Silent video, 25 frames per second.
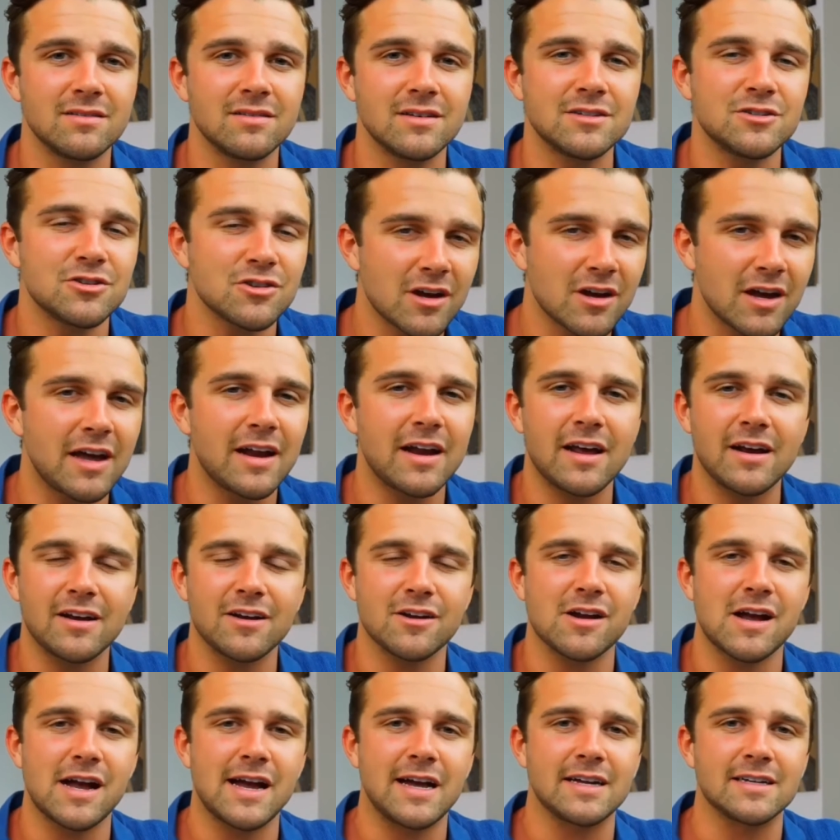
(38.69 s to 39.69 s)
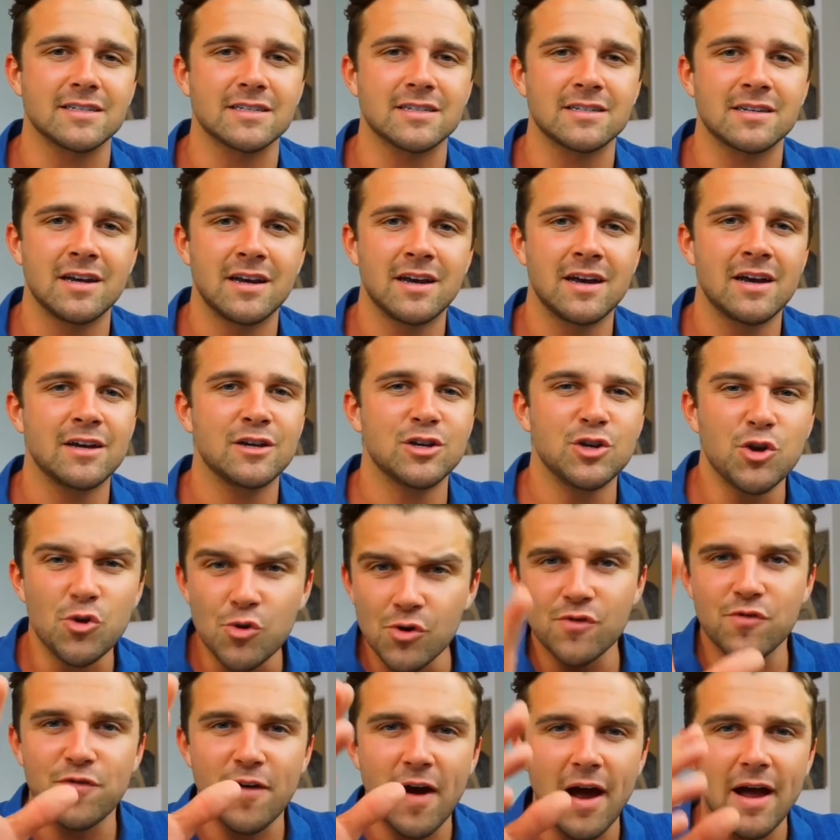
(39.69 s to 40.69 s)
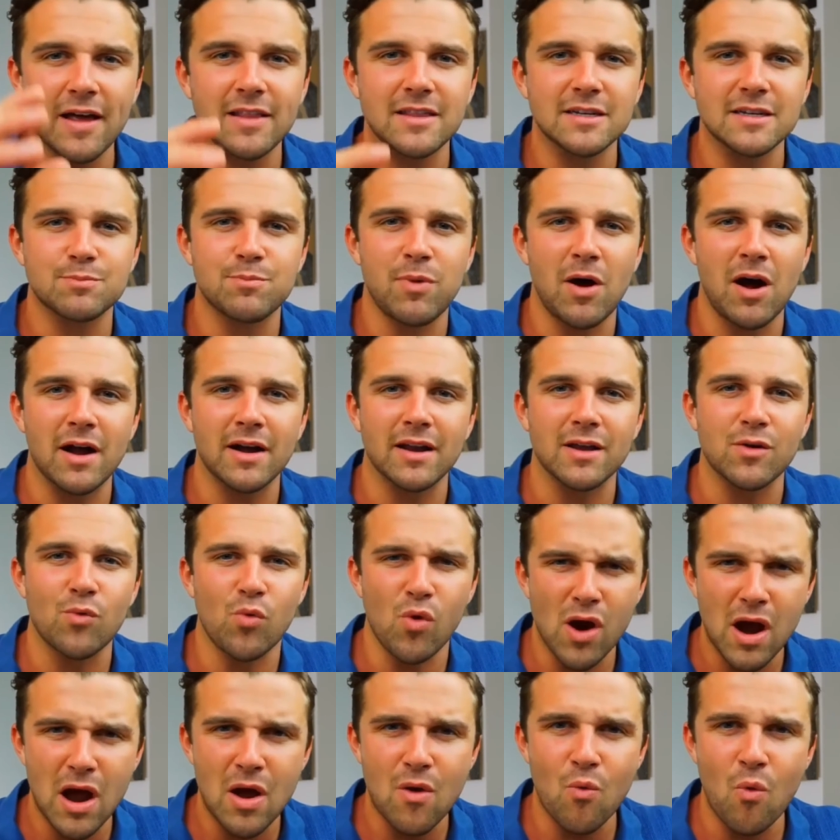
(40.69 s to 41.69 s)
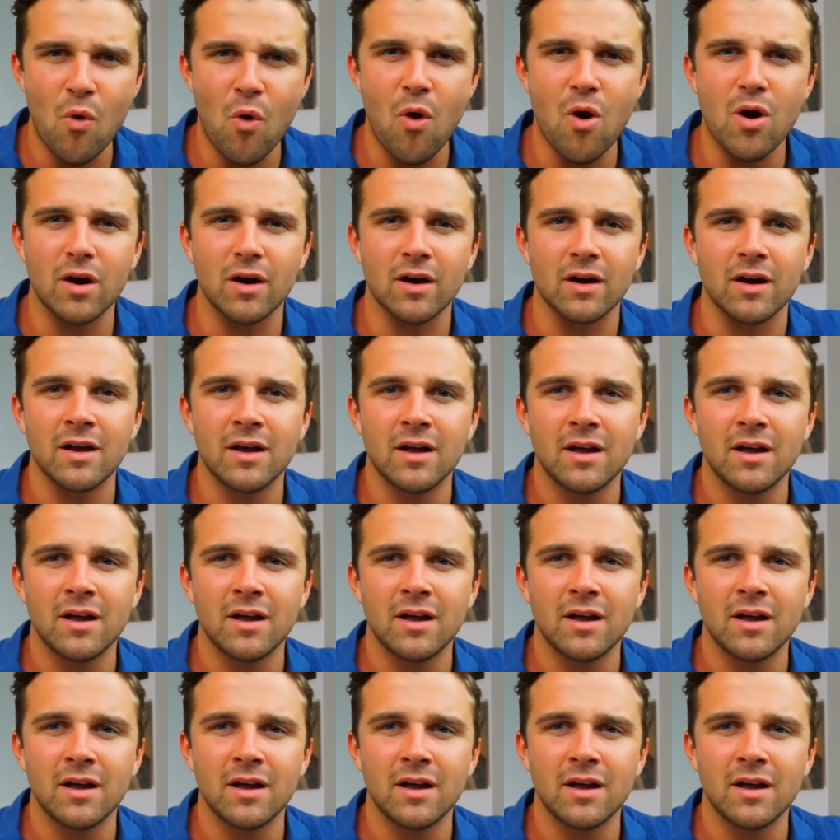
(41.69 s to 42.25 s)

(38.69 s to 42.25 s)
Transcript: Get your head out of your ass. Unify this body. We're at war.